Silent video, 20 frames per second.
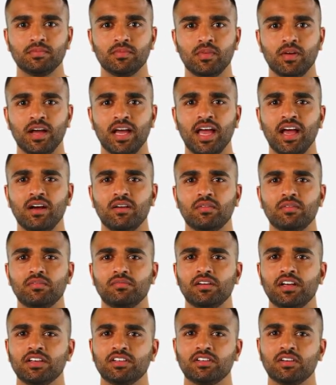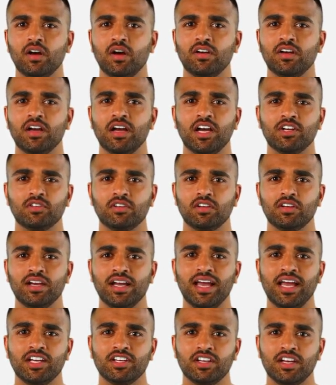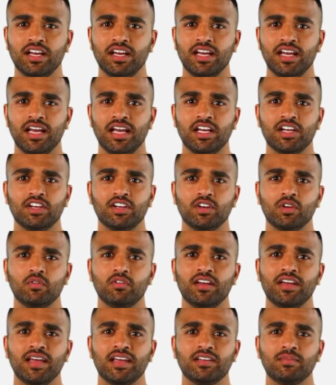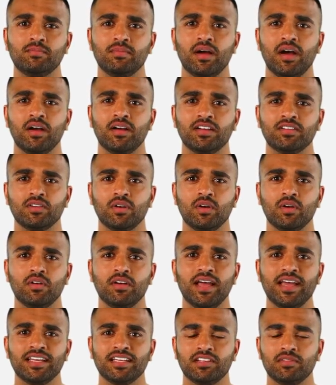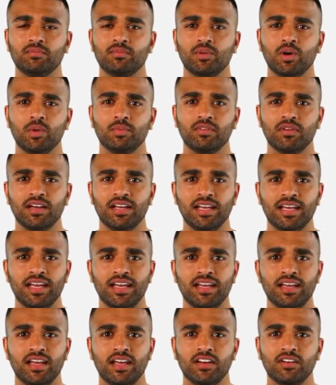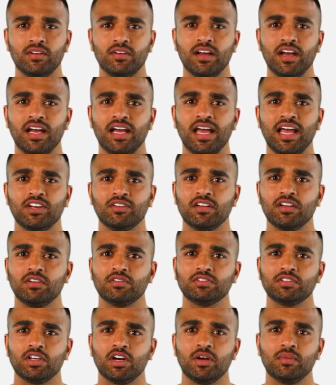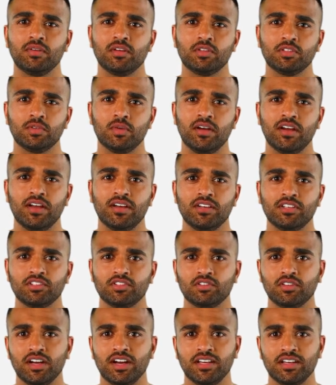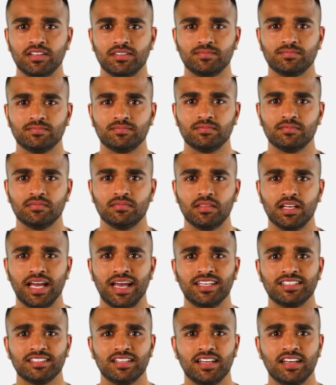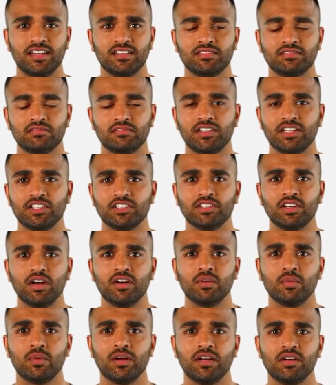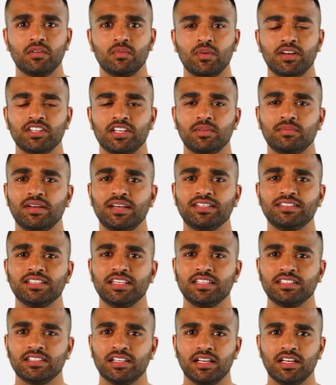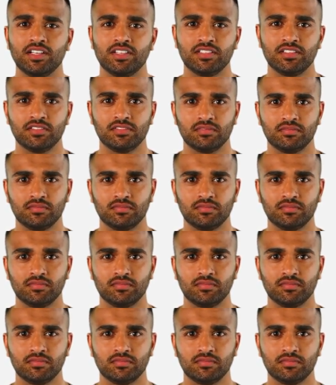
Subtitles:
Now, reinstall the electrical connection, ensuring that the plug is oriented appropriately to the electrical terminals within the strut. Lastly, reinstall the wheel, which completes the installation.